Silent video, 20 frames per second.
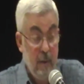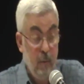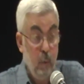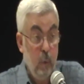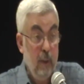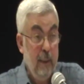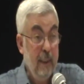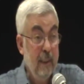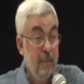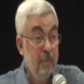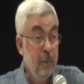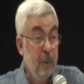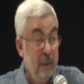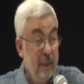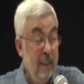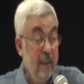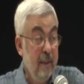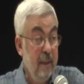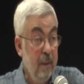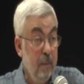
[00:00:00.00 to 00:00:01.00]
would not
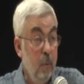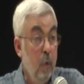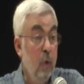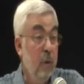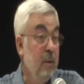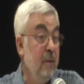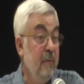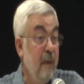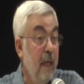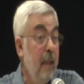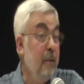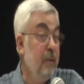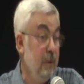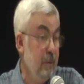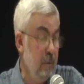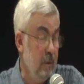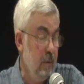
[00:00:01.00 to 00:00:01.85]
protect their moral value.